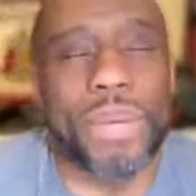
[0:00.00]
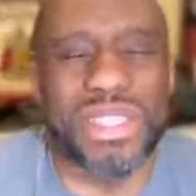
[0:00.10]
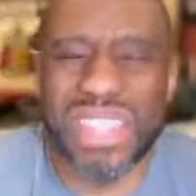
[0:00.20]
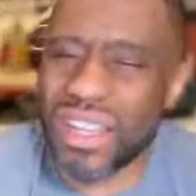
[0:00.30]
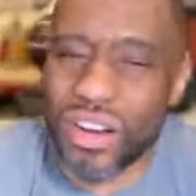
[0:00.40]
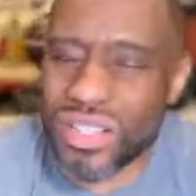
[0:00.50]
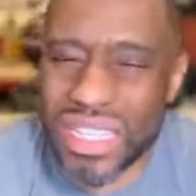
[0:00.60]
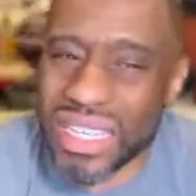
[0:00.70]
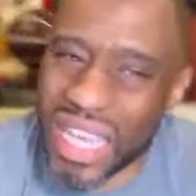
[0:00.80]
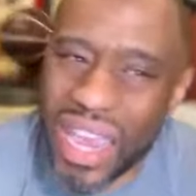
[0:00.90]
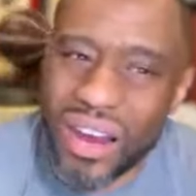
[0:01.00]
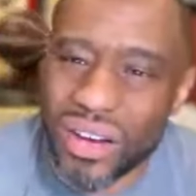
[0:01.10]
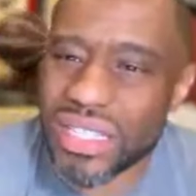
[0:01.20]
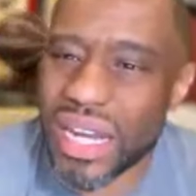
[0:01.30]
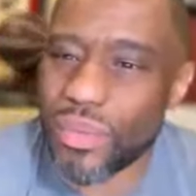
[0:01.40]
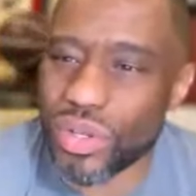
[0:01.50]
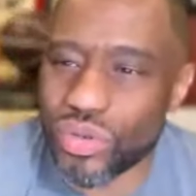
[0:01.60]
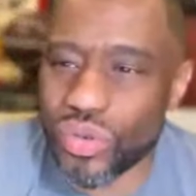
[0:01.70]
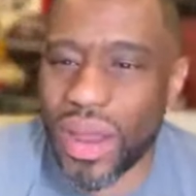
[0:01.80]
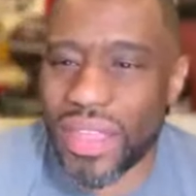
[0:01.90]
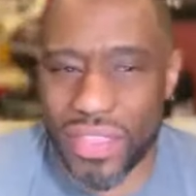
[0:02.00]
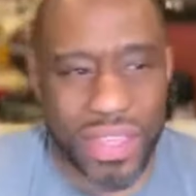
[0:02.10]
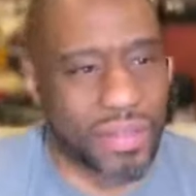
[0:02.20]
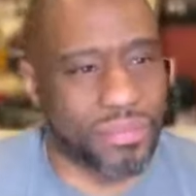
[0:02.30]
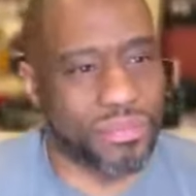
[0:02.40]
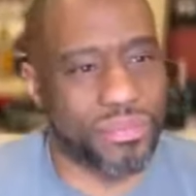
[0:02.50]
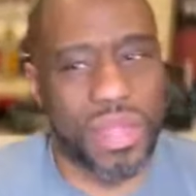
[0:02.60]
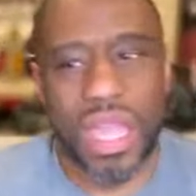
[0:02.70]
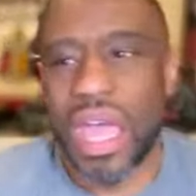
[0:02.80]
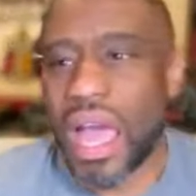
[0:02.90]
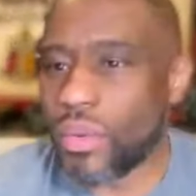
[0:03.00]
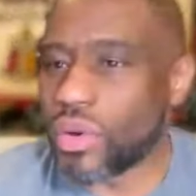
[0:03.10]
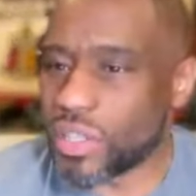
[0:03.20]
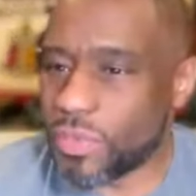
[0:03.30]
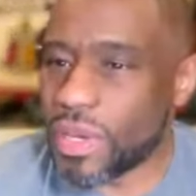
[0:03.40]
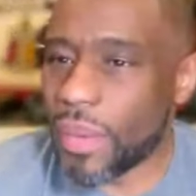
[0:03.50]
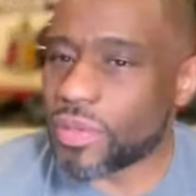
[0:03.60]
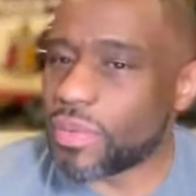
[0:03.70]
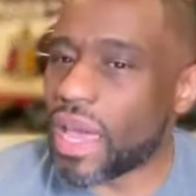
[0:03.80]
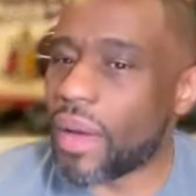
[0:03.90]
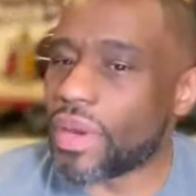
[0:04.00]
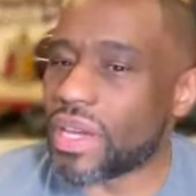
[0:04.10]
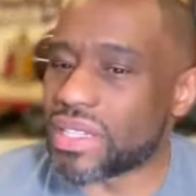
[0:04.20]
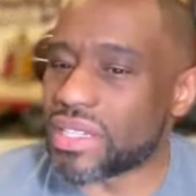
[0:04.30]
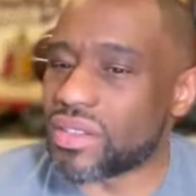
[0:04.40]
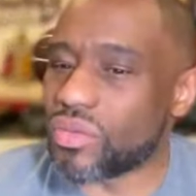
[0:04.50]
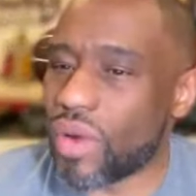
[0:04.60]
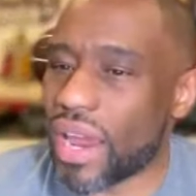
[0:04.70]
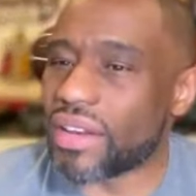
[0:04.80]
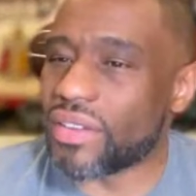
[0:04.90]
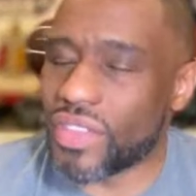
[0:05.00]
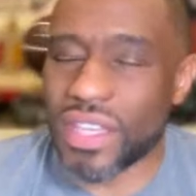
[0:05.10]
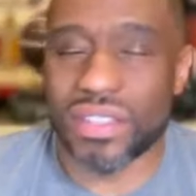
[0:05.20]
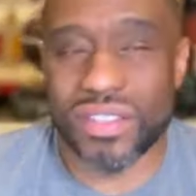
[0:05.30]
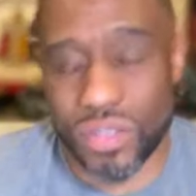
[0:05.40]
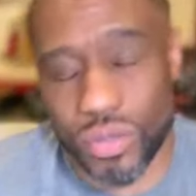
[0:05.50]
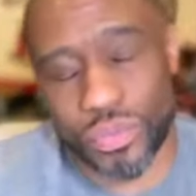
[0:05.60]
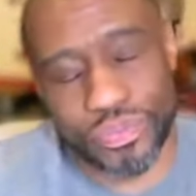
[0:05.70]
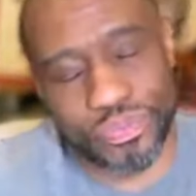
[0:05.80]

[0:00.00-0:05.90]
But Jalen Hurts didn't care. He said, I'm going to do the right thing. I'm going to speak up and speak out because it's the right thing to do.